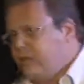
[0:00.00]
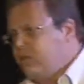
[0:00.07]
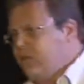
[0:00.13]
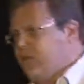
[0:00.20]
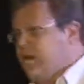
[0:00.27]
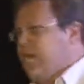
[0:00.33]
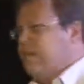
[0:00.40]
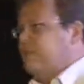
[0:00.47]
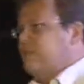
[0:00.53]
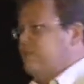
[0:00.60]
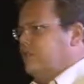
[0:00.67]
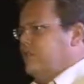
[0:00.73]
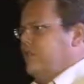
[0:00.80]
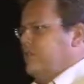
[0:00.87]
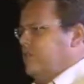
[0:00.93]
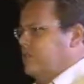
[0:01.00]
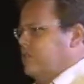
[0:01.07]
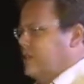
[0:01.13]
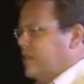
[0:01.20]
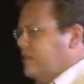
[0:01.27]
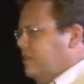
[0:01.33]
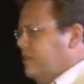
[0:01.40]
create
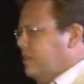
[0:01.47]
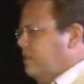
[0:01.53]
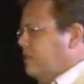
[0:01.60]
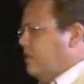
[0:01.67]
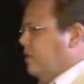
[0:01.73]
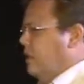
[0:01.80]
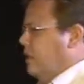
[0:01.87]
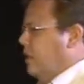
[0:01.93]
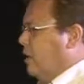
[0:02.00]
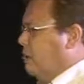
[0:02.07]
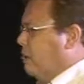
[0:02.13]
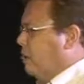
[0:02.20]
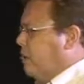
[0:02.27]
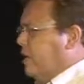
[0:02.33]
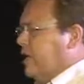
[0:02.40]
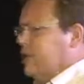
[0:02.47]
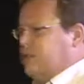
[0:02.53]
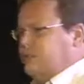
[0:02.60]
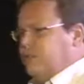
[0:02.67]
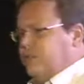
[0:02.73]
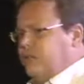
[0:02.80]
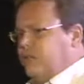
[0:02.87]
interactive uh,
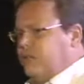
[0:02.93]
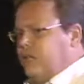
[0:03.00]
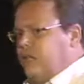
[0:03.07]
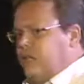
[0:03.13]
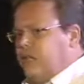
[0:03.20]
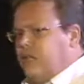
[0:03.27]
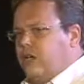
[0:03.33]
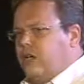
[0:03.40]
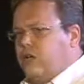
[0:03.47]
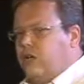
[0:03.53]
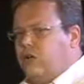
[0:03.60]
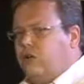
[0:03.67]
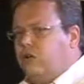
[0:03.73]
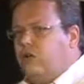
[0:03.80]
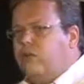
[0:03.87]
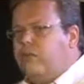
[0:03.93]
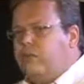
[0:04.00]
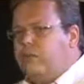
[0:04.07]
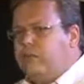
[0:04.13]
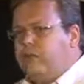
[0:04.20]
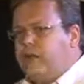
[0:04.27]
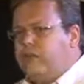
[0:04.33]
publications, uh, or
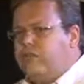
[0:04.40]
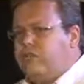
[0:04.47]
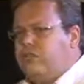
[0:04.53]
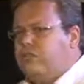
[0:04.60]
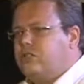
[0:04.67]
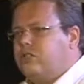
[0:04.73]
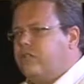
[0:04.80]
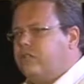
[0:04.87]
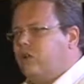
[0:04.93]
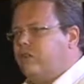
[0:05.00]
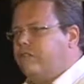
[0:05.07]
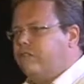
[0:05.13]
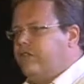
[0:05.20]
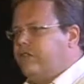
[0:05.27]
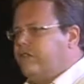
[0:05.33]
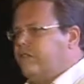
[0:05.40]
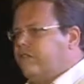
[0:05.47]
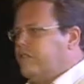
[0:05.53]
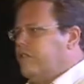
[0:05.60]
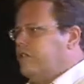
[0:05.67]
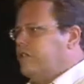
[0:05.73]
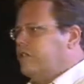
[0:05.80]
publications that offer
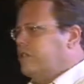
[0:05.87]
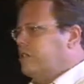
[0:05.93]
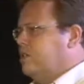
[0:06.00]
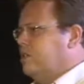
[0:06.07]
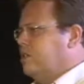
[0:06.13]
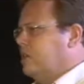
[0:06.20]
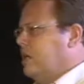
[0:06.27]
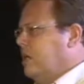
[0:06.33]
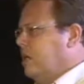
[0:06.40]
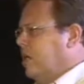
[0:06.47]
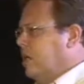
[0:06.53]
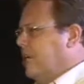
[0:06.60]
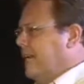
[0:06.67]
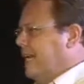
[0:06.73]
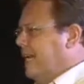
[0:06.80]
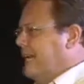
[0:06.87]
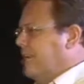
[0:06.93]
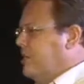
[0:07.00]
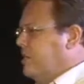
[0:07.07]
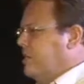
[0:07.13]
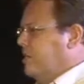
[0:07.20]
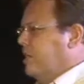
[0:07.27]
advertisers an
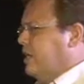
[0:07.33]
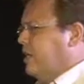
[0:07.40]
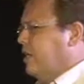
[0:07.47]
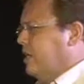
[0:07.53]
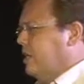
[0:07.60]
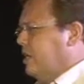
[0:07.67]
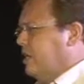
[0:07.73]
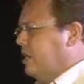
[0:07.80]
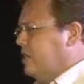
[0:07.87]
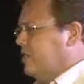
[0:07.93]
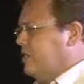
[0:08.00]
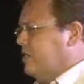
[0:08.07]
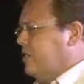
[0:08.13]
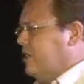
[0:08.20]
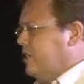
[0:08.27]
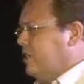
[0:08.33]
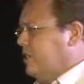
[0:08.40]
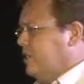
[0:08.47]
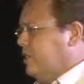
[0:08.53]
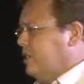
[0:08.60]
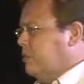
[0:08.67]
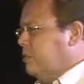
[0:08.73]
engaging uh,
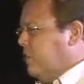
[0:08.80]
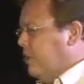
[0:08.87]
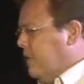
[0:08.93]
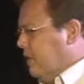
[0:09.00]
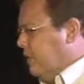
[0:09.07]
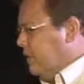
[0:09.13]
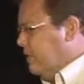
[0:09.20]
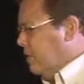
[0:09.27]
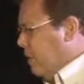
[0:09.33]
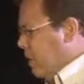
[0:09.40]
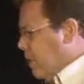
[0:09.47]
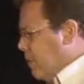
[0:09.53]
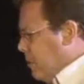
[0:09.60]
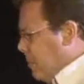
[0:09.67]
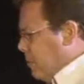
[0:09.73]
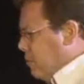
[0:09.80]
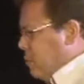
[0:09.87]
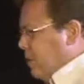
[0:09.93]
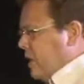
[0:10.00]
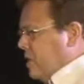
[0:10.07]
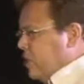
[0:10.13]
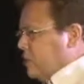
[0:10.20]
advertising experience.
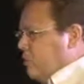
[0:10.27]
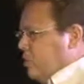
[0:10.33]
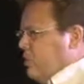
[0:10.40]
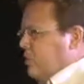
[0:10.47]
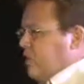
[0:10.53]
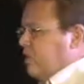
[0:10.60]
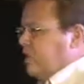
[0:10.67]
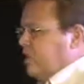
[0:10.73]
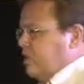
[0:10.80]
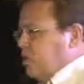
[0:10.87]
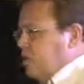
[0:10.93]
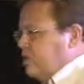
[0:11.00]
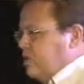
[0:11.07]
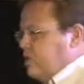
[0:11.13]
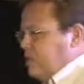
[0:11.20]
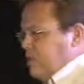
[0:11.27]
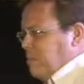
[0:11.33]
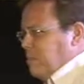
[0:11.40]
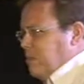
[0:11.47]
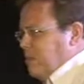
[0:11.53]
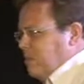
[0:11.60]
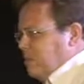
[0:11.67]
Brands will start their own
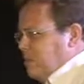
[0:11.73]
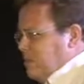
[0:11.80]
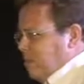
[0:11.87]
tablet